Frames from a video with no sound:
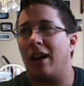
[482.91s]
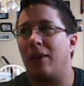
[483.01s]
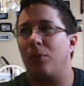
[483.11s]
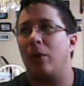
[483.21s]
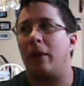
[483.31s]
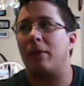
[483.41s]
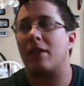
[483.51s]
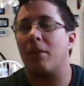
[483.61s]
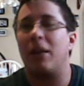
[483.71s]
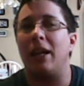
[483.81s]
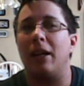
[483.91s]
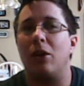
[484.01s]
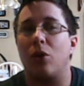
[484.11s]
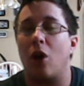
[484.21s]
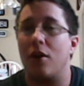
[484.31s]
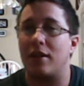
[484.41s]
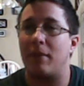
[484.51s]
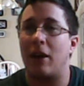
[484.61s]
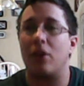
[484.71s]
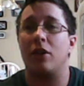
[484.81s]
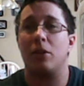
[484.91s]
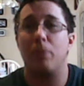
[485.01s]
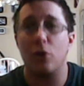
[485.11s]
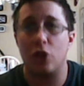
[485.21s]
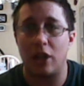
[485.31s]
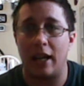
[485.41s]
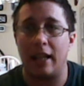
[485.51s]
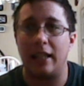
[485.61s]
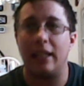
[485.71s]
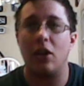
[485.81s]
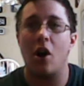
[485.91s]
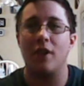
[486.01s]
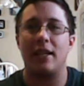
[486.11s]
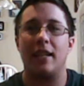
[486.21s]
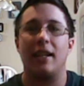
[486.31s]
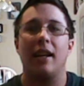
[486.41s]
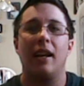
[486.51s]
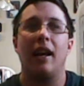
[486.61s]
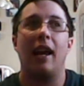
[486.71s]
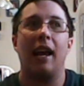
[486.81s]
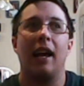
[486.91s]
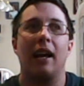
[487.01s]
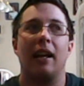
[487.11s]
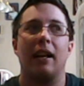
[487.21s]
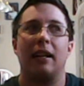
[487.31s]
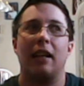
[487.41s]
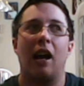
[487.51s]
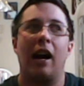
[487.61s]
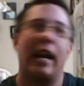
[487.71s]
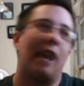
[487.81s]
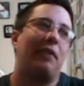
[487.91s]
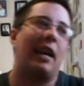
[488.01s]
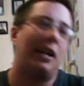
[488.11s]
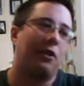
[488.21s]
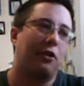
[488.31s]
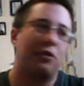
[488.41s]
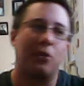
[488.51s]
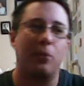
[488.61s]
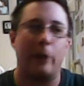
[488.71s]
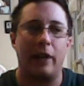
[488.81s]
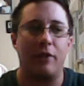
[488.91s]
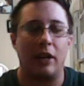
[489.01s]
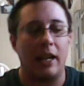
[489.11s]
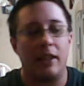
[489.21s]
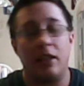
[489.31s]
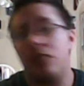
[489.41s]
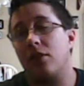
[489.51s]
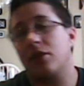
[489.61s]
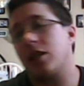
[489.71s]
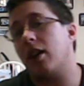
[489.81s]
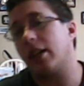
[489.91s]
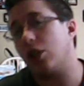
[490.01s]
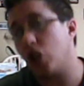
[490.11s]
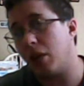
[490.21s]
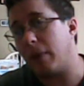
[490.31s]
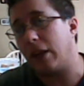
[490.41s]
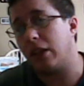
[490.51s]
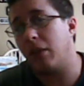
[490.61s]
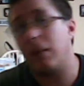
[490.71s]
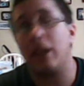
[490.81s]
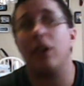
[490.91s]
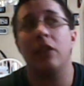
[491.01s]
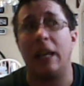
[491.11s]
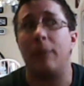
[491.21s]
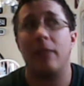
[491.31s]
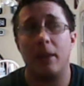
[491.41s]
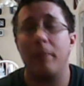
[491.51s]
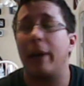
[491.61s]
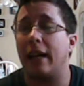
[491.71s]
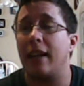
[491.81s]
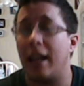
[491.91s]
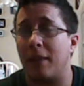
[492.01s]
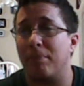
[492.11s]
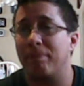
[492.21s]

When somebody calls him out on his bullshit, he calls it, I have haters or whatever, and then he starts talking shit about them, and he'll name them by name.